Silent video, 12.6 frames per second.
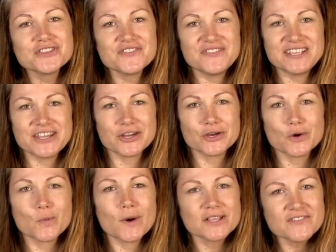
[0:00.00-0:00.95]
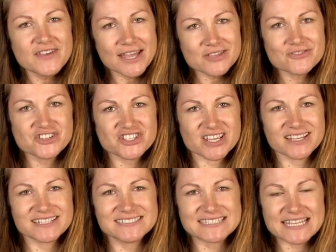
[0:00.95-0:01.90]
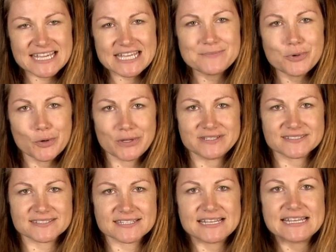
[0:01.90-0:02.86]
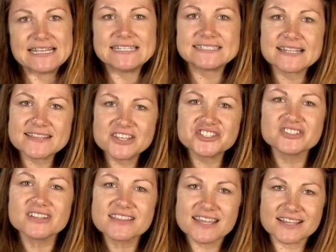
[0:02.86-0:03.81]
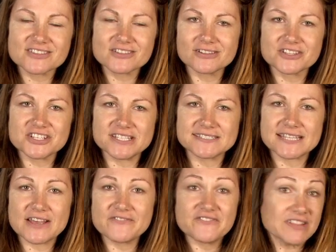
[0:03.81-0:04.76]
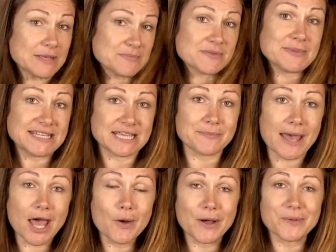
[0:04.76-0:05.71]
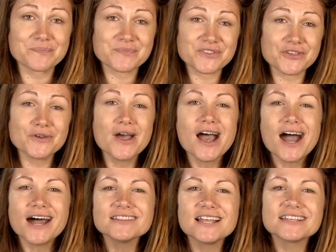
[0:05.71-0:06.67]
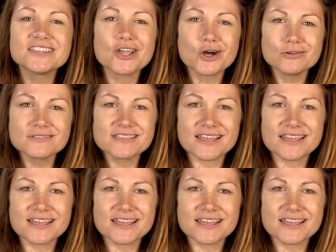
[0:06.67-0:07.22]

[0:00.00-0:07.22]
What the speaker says: in the video, one of Henry Jenkins' key points is that digital technologies have flipped media power. So unlike the old